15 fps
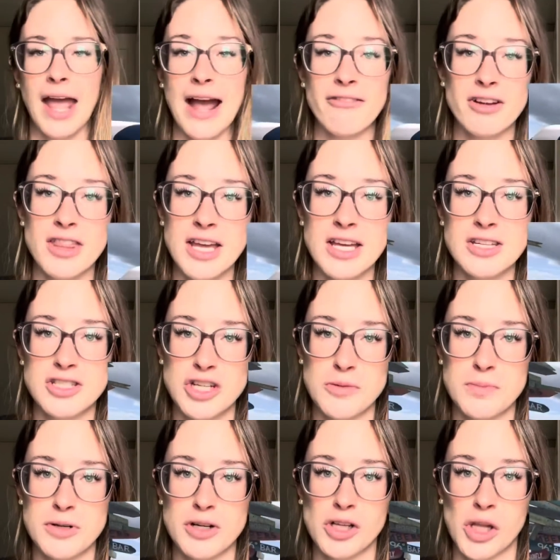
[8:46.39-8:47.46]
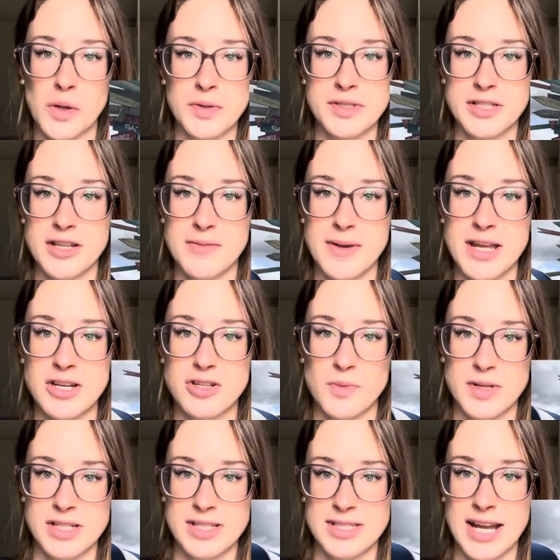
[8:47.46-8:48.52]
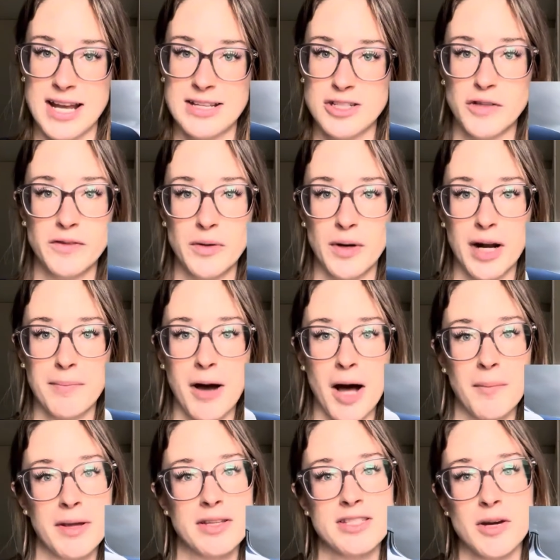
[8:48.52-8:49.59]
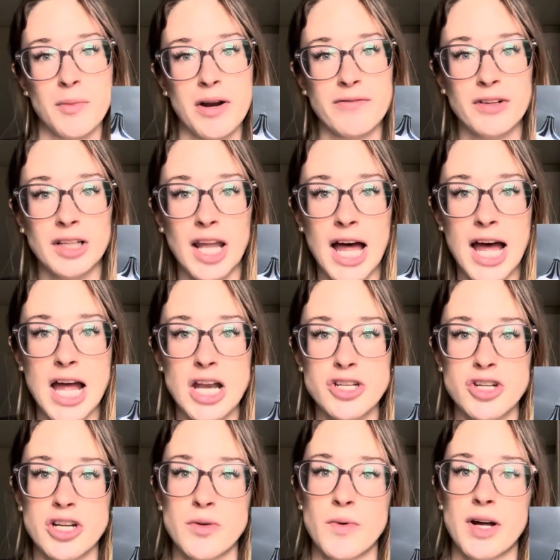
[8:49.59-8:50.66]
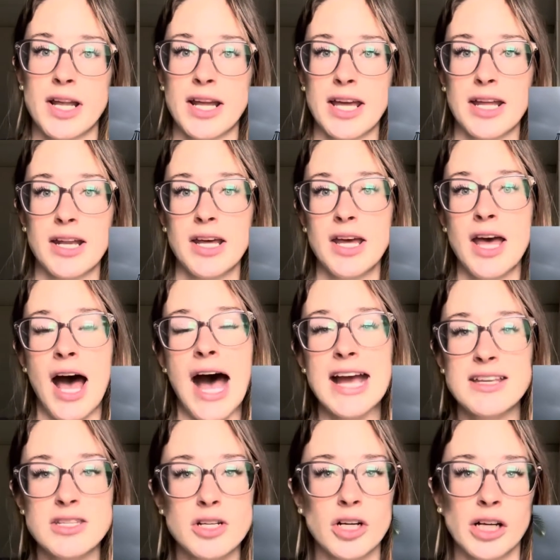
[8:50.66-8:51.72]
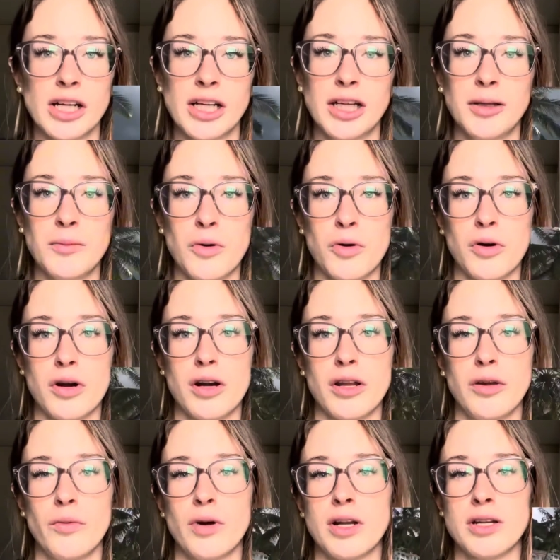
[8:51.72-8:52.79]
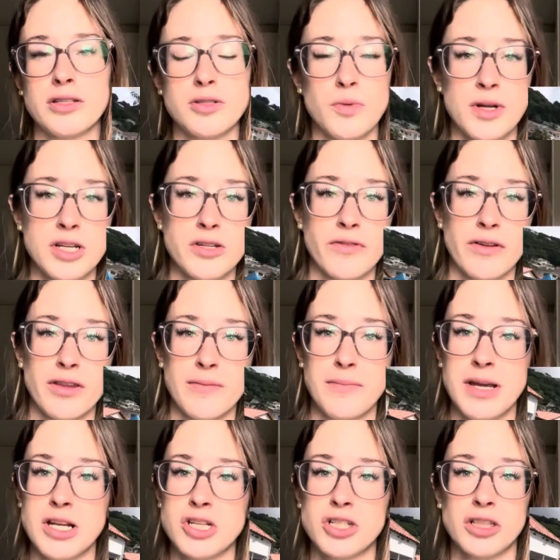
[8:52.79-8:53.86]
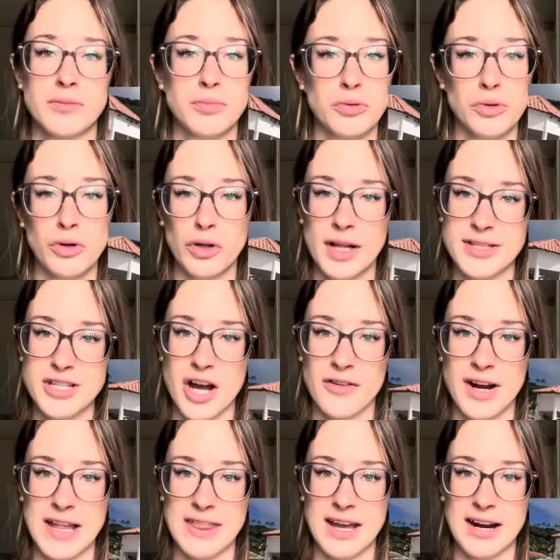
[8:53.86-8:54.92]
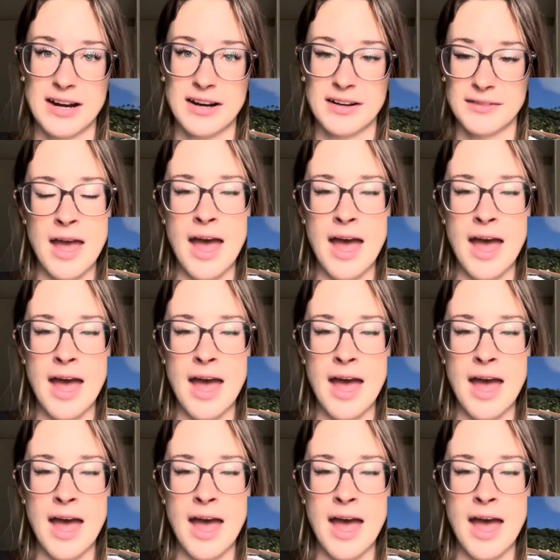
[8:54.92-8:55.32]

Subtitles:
Everything is super close to the beach, which is nice. So if you want to pop in somewhere for lunch, or you want to get ice cream, or you wanted to switch from the beach to the pool, it's all right there.